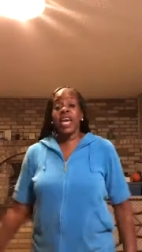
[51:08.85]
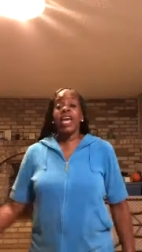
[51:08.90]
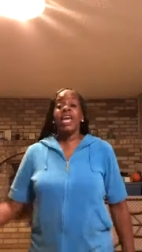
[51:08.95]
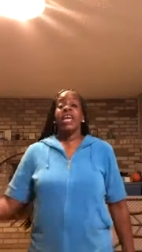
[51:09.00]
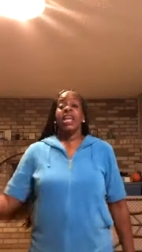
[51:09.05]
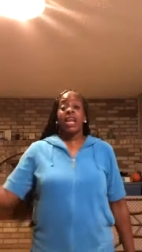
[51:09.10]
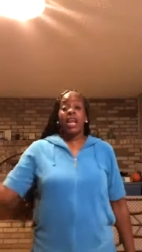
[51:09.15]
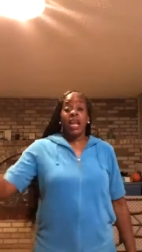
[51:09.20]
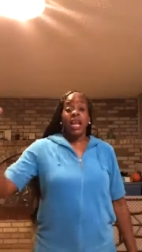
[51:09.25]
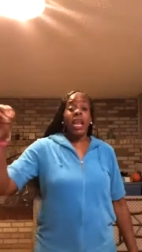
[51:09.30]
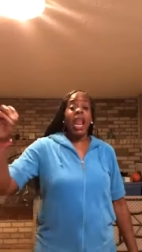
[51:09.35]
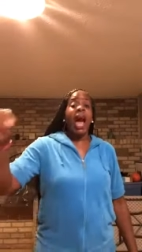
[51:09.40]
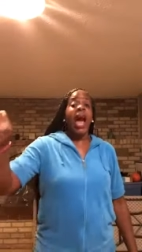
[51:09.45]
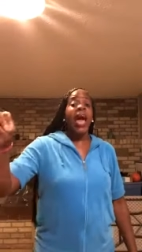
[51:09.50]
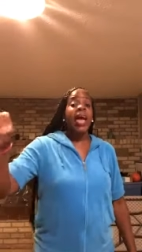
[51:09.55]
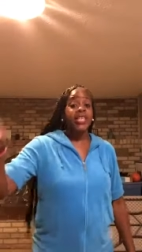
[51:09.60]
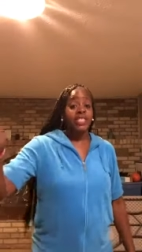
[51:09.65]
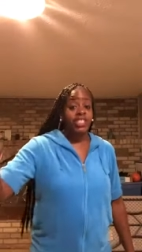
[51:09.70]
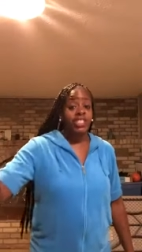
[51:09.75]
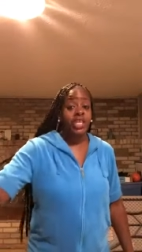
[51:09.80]

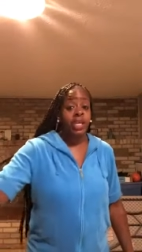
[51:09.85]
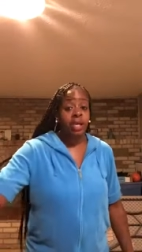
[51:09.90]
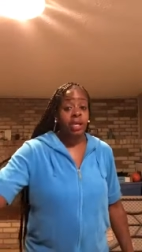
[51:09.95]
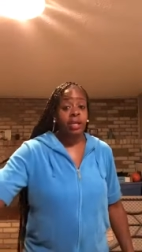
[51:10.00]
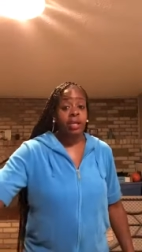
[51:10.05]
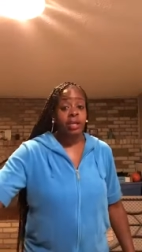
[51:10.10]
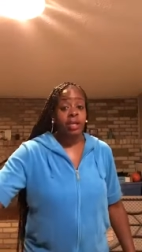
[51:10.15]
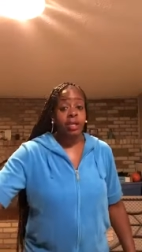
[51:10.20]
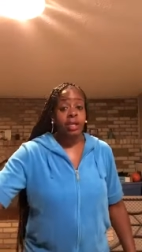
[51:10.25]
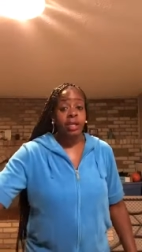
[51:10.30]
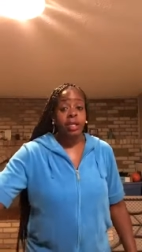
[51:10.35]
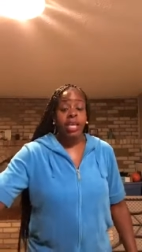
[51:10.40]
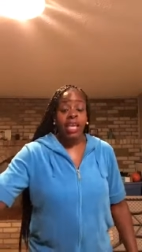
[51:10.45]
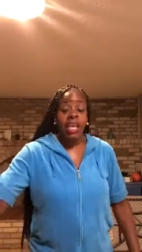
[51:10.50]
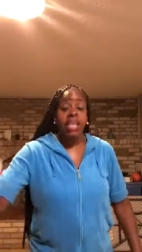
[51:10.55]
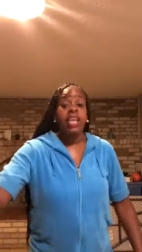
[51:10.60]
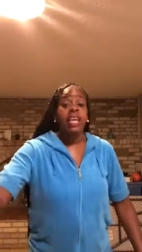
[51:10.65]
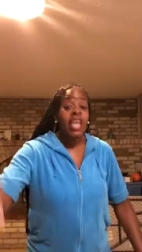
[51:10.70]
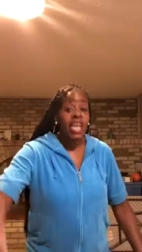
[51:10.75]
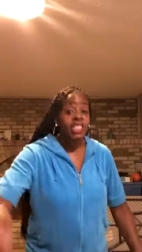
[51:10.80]
Elijah,
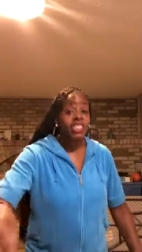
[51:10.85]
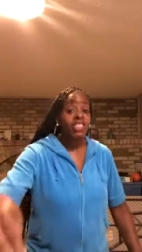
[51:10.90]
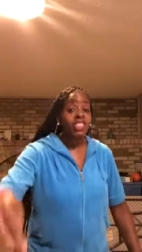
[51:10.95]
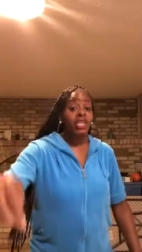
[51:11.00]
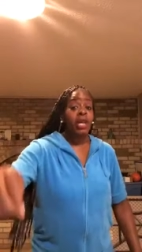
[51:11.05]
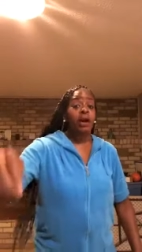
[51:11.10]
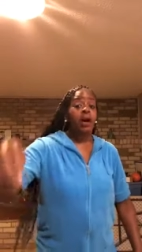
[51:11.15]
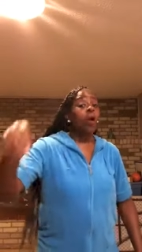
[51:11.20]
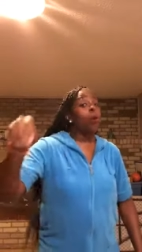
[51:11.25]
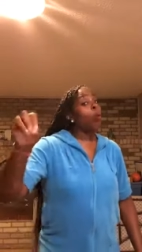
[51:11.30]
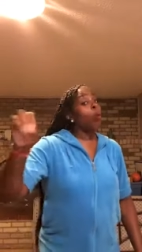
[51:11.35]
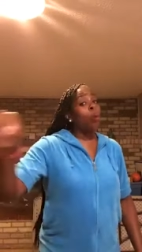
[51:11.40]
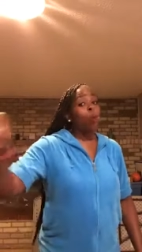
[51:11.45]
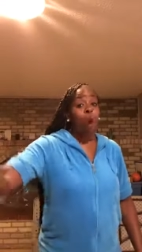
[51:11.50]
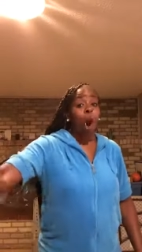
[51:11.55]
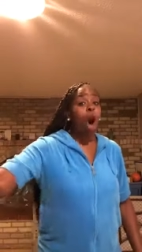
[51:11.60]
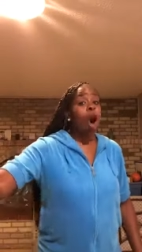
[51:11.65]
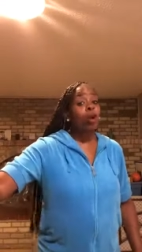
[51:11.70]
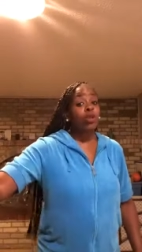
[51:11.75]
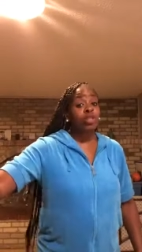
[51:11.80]
Elisha
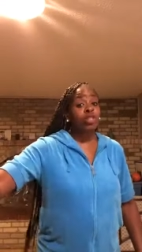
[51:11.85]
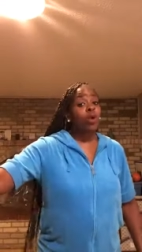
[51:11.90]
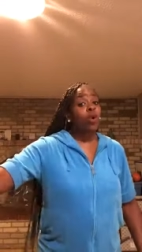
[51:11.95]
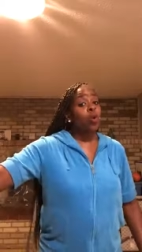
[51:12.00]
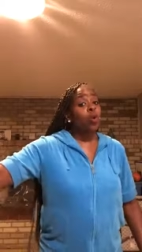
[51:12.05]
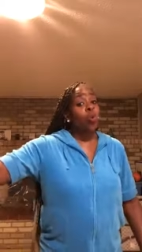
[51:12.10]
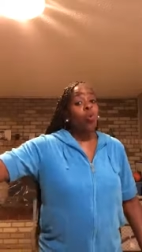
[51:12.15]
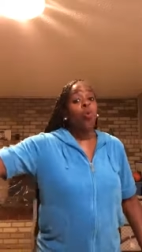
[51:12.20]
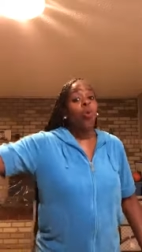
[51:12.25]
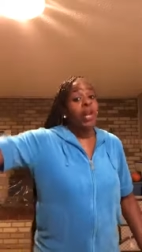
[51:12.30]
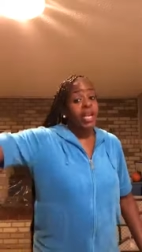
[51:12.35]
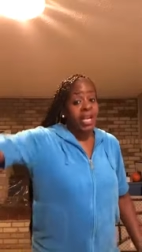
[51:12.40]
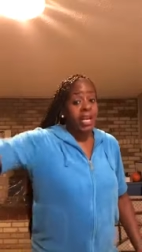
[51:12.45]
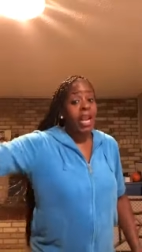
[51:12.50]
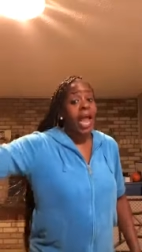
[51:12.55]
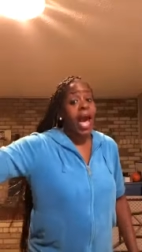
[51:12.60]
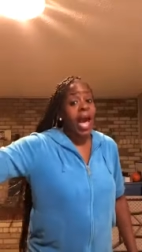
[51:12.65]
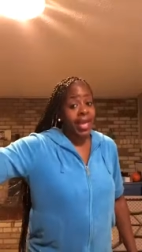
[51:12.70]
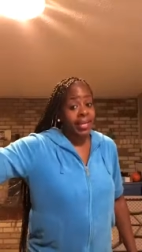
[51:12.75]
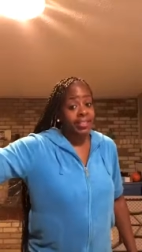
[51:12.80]
walked with
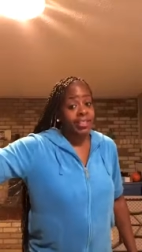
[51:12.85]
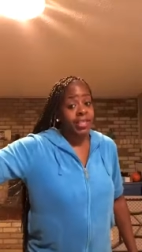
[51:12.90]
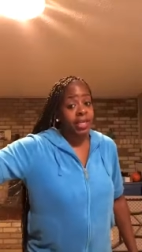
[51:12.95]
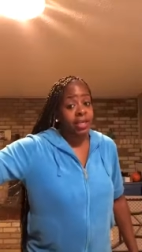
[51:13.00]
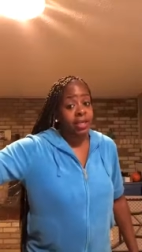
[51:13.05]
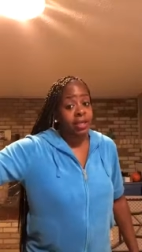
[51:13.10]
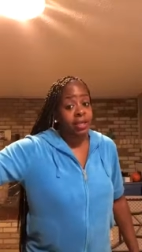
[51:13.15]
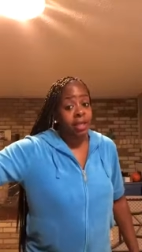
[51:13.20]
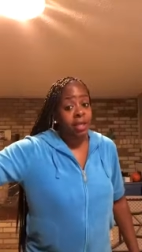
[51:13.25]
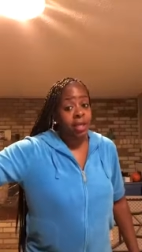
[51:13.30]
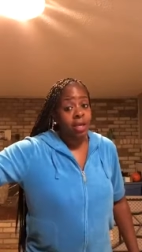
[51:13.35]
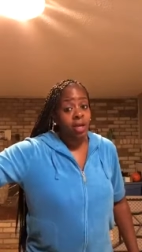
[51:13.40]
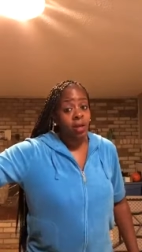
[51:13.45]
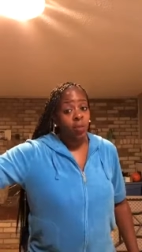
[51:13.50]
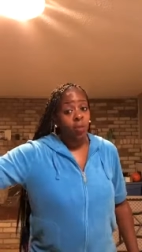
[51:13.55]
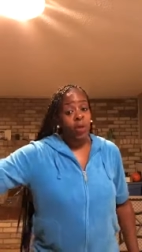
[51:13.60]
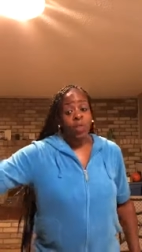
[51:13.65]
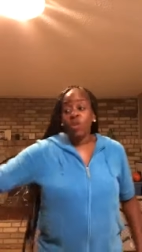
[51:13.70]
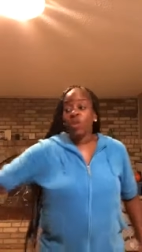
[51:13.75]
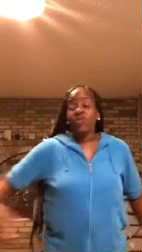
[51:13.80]
Elijah.
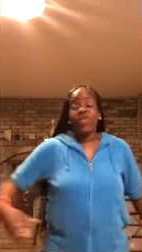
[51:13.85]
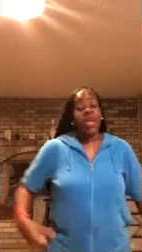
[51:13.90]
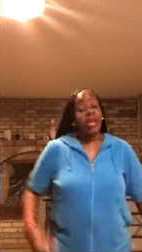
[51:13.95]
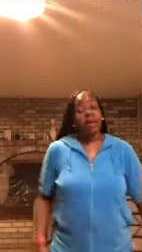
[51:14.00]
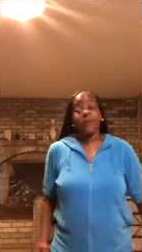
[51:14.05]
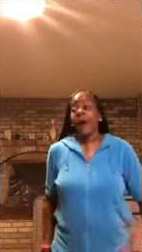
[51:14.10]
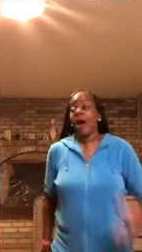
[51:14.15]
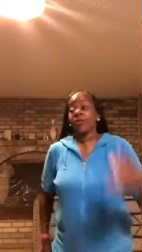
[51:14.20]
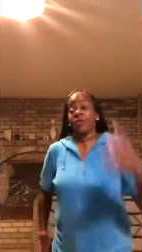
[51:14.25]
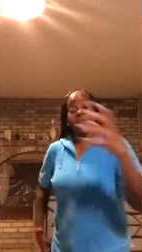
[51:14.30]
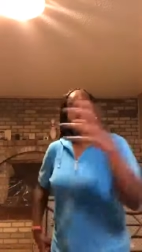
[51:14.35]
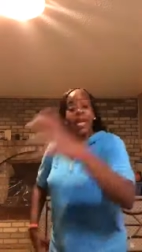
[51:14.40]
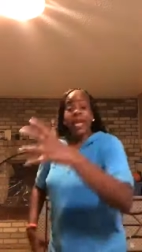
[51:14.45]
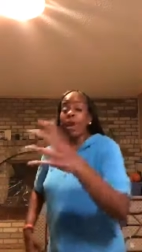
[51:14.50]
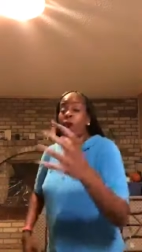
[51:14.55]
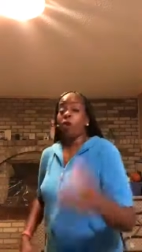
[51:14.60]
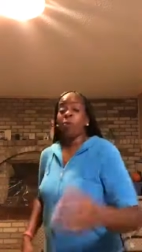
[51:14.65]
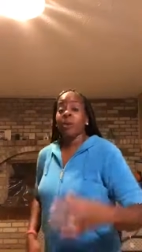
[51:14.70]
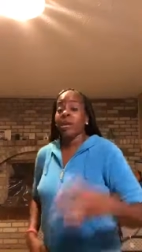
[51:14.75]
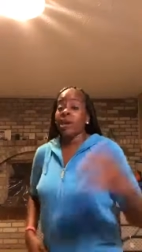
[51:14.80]
When you think about
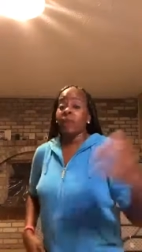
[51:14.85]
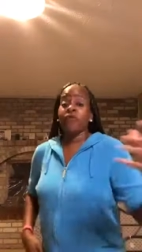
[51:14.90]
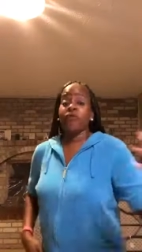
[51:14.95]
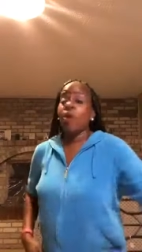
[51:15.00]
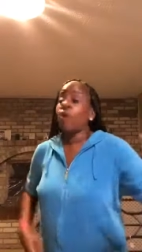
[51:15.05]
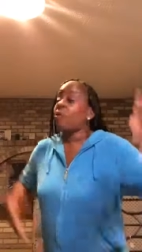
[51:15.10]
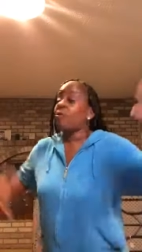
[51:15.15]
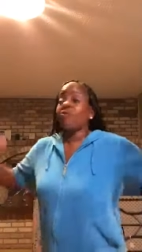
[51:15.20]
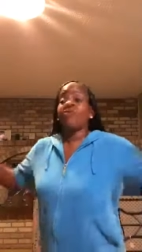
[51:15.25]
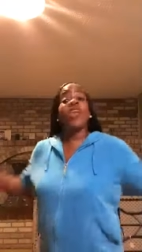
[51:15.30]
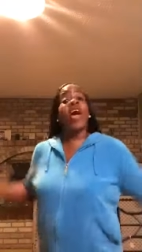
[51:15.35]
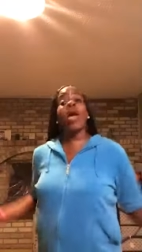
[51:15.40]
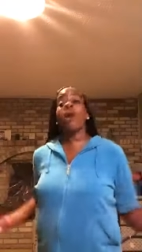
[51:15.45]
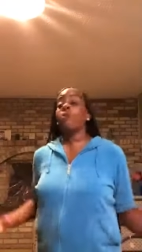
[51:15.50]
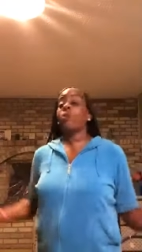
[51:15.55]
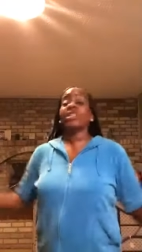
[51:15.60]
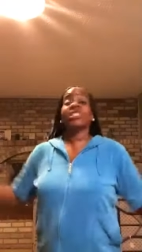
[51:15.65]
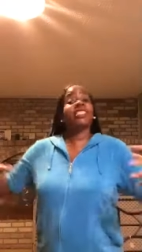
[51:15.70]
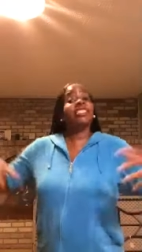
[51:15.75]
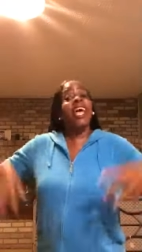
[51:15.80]
Naomi and Ruth, they
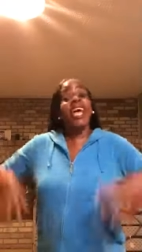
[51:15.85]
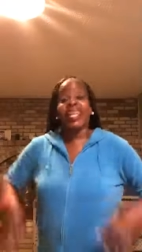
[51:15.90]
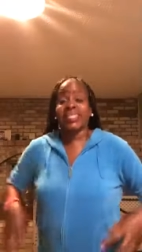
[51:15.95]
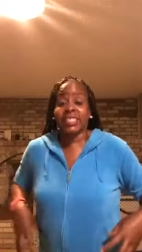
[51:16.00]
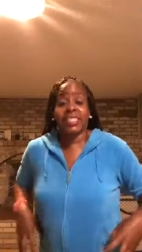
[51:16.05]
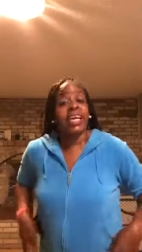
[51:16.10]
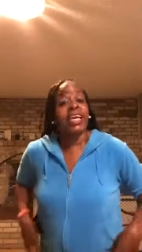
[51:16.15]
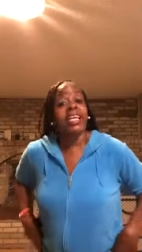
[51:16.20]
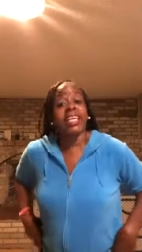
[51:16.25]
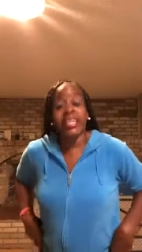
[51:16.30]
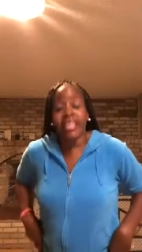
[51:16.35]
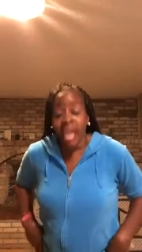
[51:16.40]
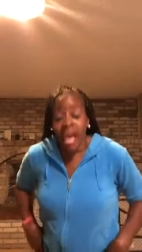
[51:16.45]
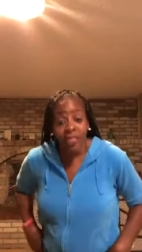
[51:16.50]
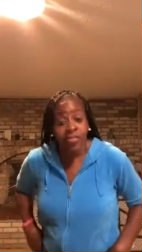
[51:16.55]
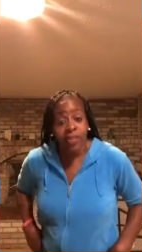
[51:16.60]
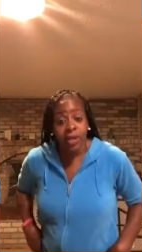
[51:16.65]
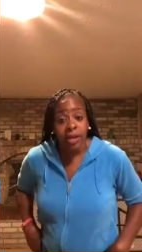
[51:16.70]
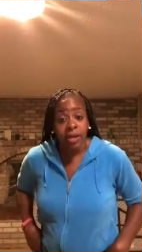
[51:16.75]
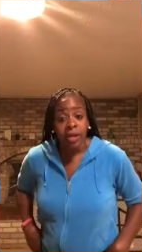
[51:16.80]
was there
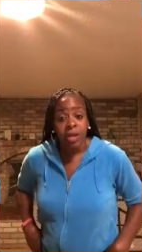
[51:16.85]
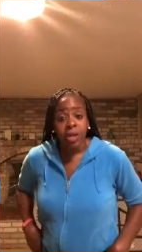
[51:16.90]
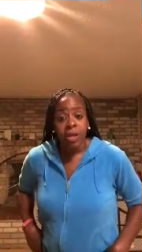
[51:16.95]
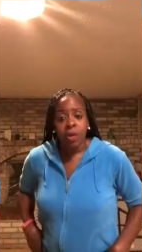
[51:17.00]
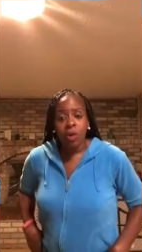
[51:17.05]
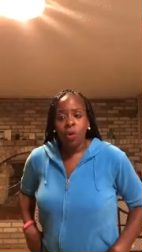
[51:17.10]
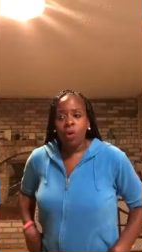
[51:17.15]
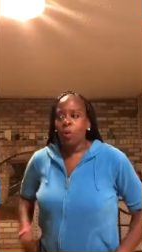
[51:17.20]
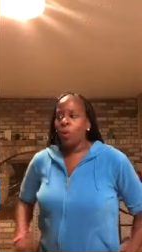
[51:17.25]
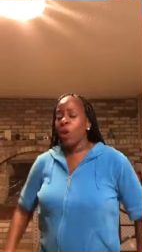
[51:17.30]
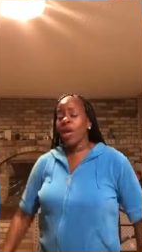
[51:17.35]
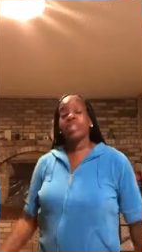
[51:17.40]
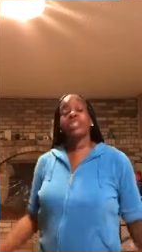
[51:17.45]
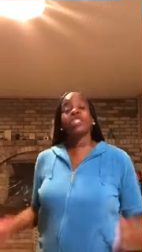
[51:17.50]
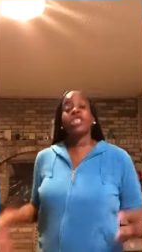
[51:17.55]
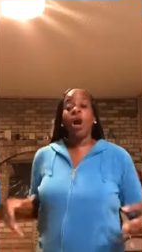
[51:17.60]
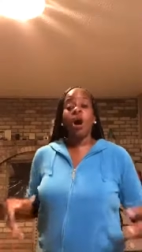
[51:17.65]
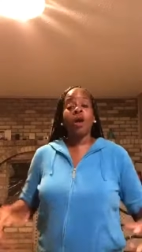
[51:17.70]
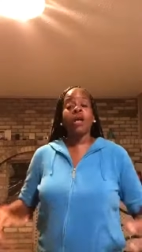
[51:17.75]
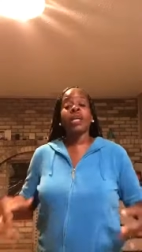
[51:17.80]
together. we
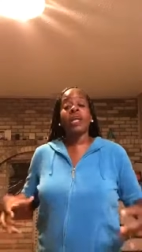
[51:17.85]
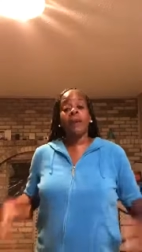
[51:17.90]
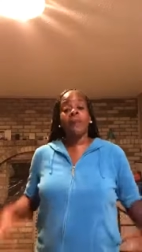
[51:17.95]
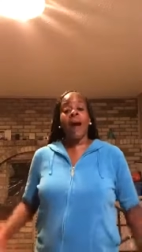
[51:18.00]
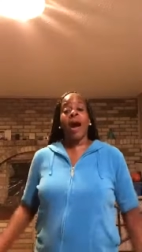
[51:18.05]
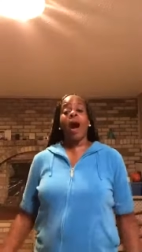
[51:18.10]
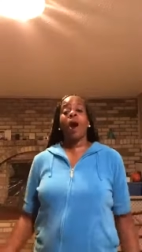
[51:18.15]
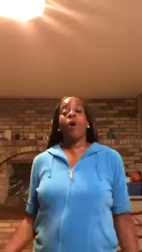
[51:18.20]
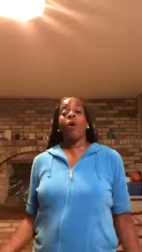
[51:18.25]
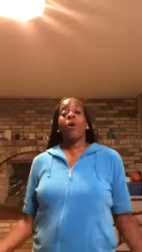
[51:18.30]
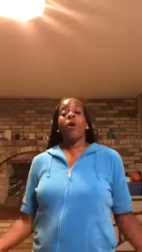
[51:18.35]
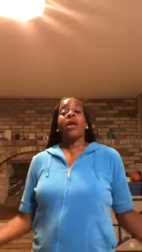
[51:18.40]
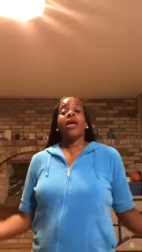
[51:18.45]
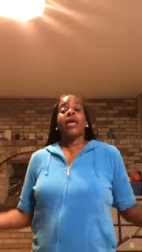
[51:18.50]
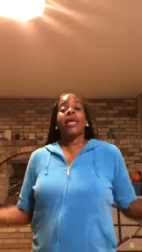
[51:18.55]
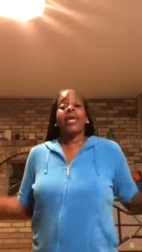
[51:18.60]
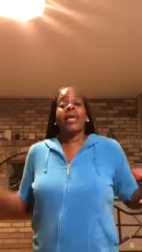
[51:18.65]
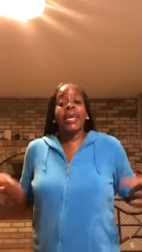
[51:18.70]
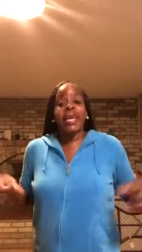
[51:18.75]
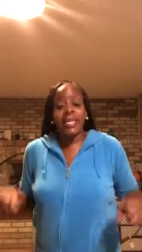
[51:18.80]
talking about
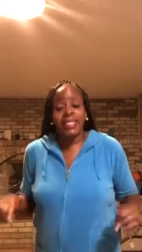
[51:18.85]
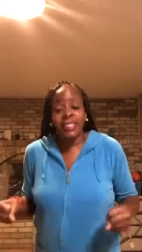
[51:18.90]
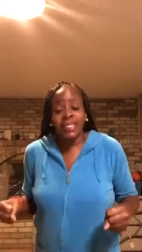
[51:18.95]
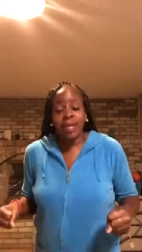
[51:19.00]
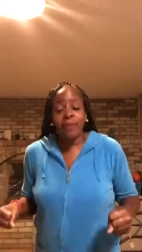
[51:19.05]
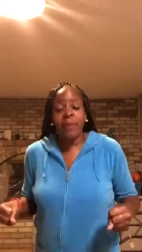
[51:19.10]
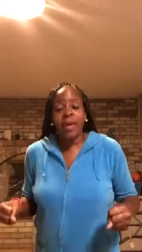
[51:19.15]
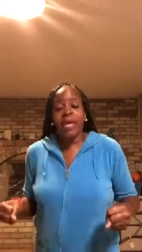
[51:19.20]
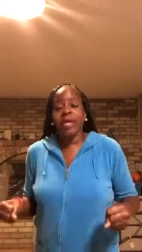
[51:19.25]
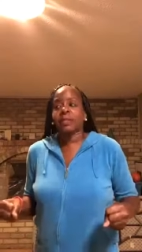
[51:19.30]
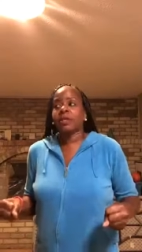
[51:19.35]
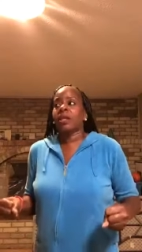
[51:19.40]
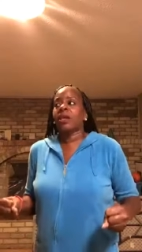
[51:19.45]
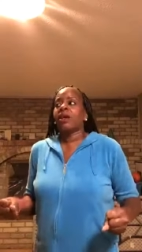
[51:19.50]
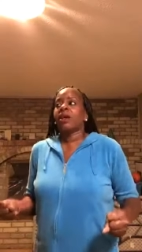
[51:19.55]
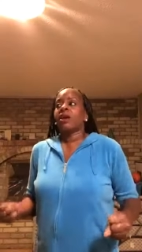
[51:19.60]
intimate